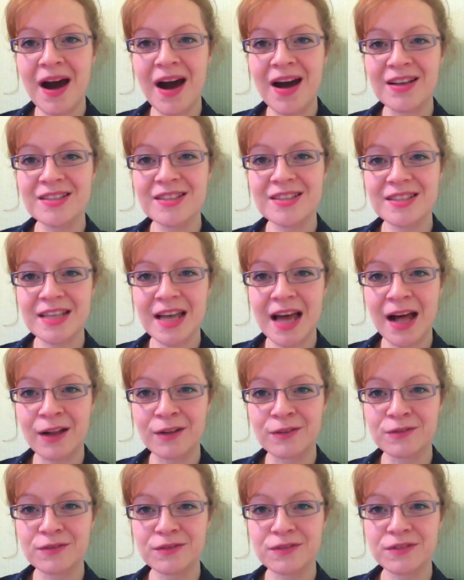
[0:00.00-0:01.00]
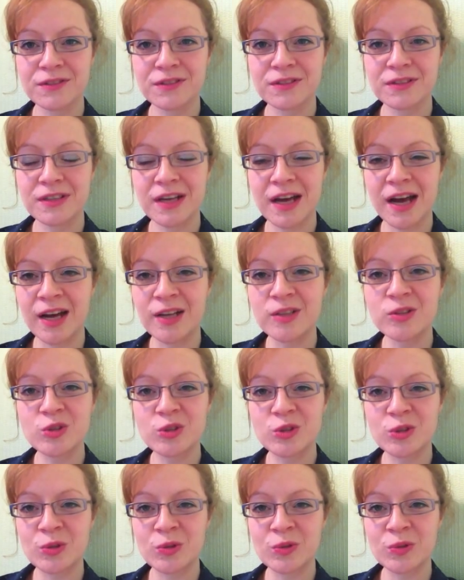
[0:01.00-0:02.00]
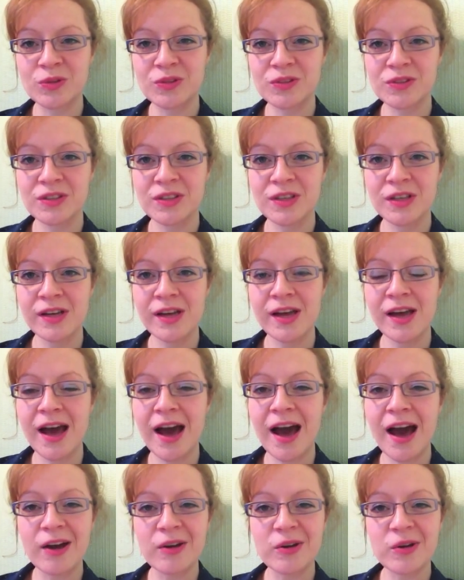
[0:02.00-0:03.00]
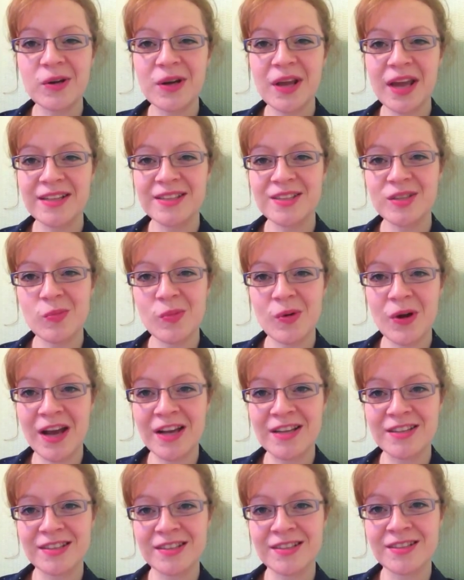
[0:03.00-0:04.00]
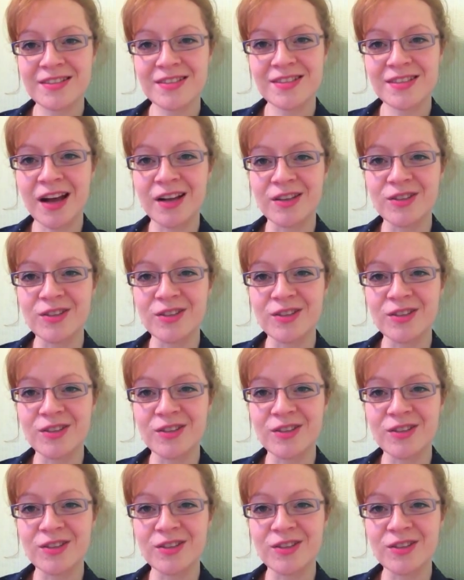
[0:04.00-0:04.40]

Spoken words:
ourself, our truth, our Creator presence, our